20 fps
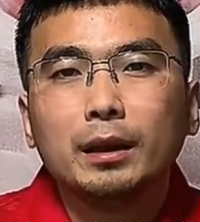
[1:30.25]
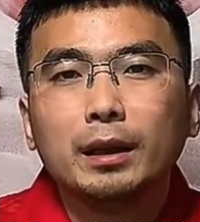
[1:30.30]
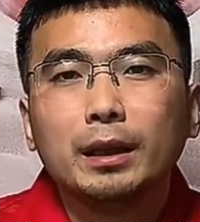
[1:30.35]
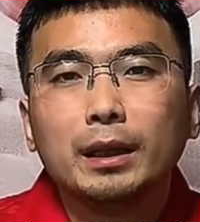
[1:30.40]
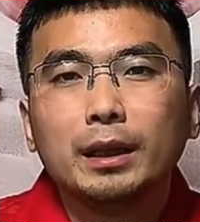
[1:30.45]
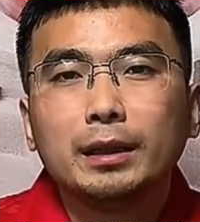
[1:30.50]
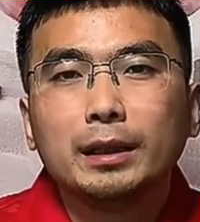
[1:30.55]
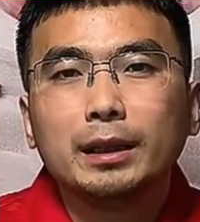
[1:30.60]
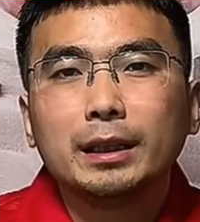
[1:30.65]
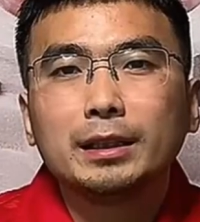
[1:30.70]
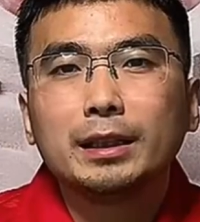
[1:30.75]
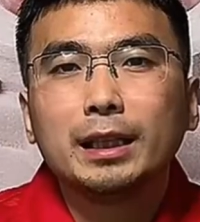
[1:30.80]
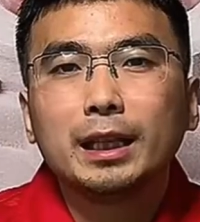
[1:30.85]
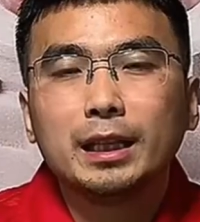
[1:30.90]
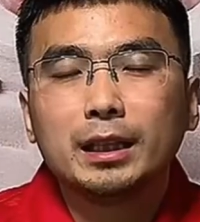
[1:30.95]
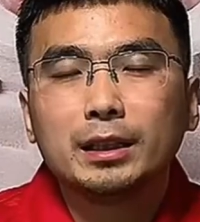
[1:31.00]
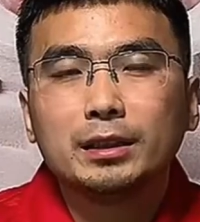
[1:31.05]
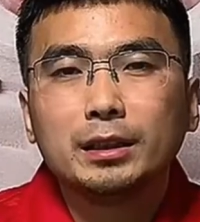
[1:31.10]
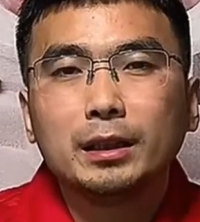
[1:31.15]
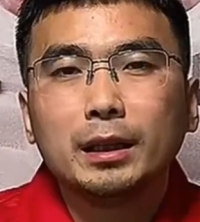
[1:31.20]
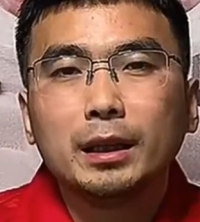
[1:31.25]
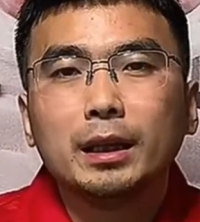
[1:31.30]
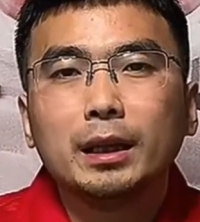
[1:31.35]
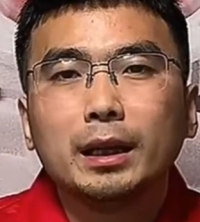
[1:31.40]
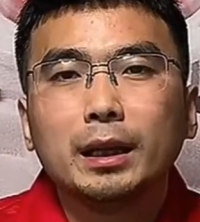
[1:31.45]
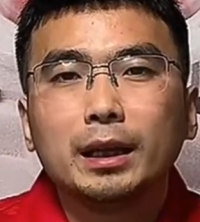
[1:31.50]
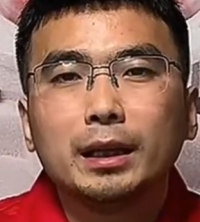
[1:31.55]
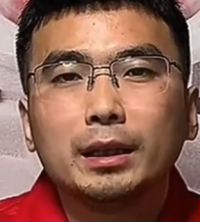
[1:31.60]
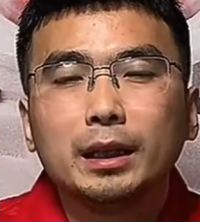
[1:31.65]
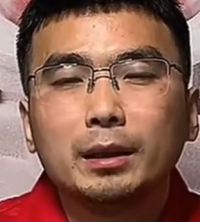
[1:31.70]
In this case,
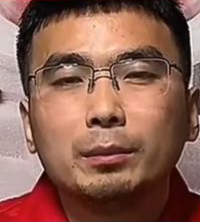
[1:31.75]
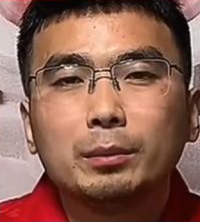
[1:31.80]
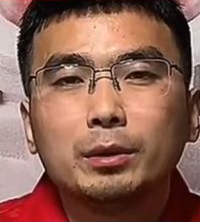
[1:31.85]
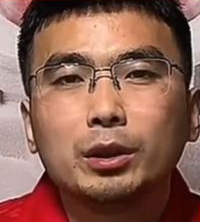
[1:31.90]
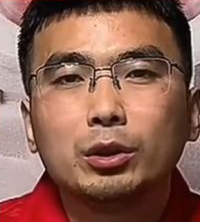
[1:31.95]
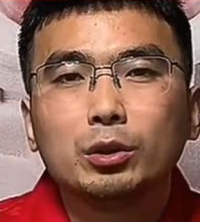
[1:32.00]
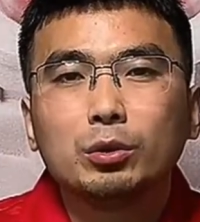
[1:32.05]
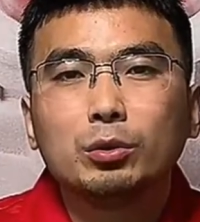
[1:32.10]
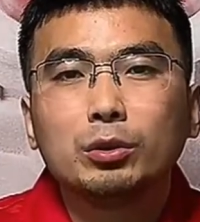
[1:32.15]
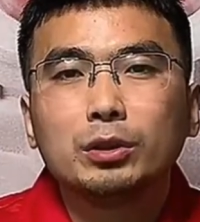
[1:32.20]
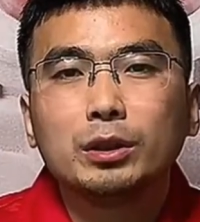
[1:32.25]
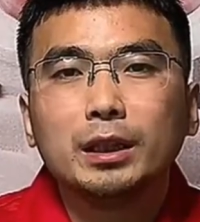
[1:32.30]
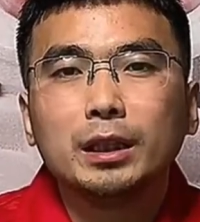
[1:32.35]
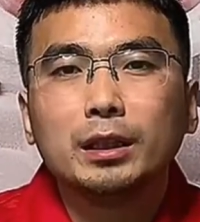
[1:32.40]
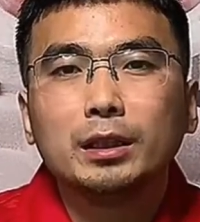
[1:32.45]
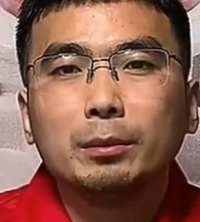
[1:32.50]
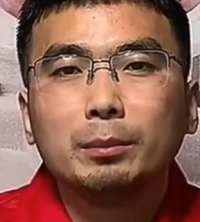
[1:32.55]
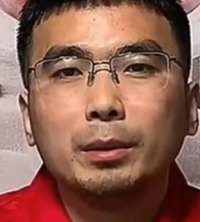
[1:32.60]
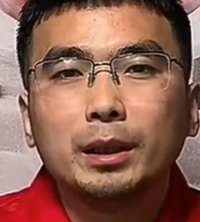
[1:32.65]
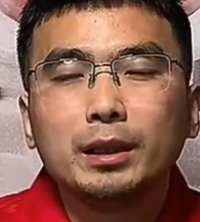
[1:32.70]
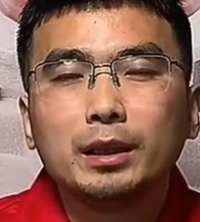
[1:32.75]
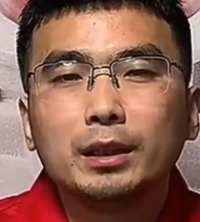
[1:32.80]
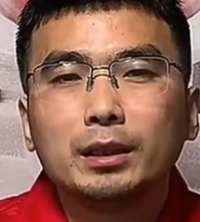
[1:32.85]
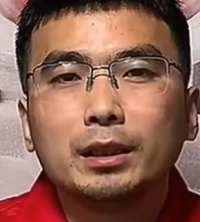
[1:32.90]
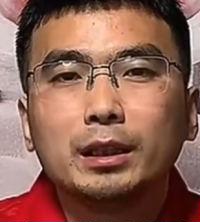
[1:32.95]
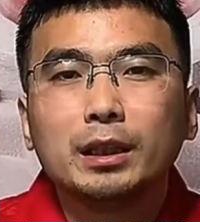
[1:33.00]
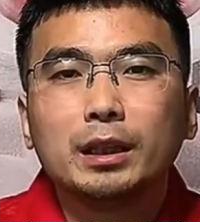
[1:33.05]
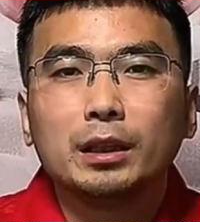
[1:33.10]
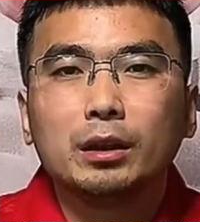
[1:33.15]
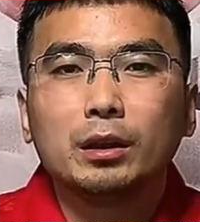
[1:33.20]
it can be used
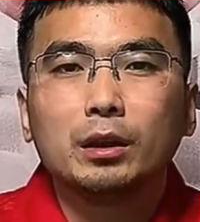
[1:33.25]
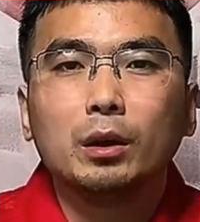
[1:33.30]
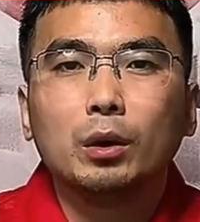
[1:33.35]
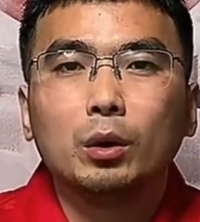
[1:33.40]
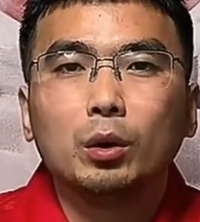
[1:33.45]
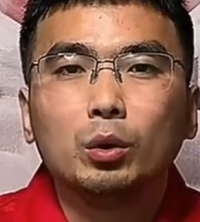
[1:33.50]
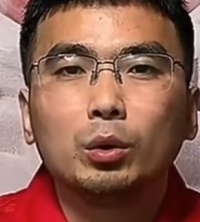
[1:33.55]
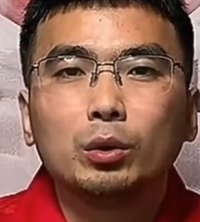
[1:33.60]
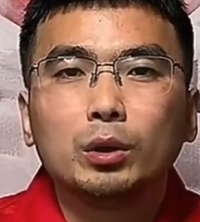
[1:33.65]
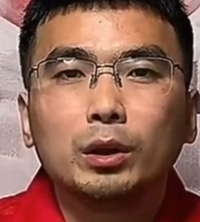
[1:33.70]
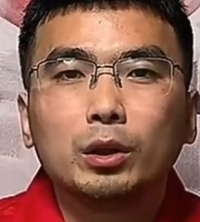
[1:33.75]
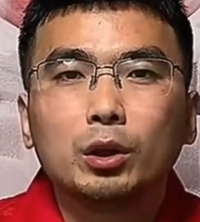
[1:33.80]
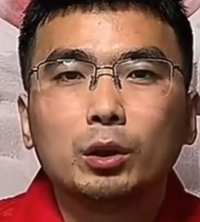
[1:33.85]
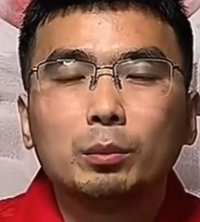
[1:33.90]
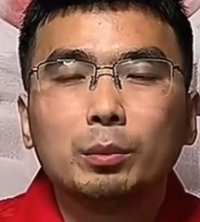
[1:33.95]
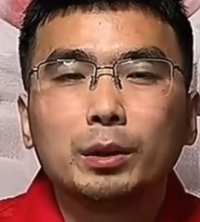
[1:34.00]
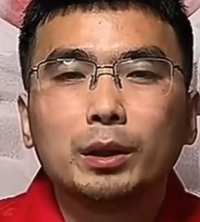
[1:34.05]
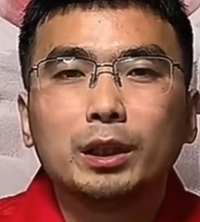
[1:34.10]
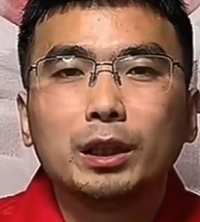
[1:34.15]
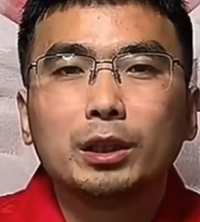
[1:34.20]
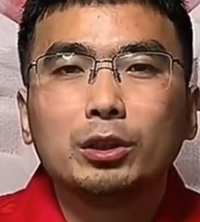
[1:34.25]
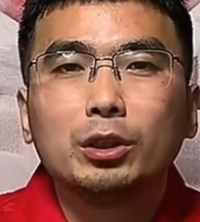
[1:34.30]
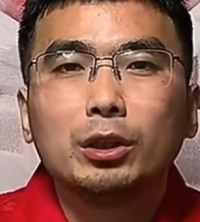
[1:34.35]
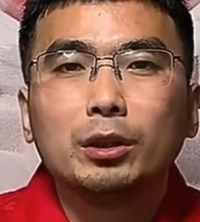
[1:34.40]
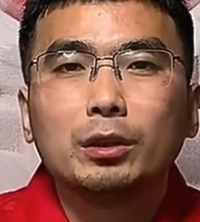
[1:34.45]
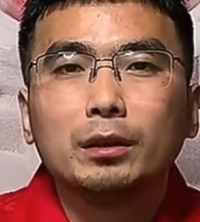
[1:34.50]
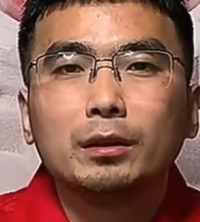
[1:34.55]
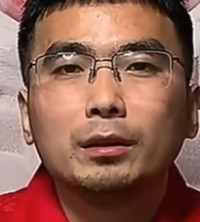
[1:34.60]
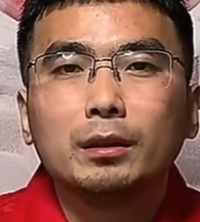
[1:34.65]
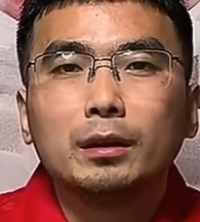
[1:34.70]
independently or in combination.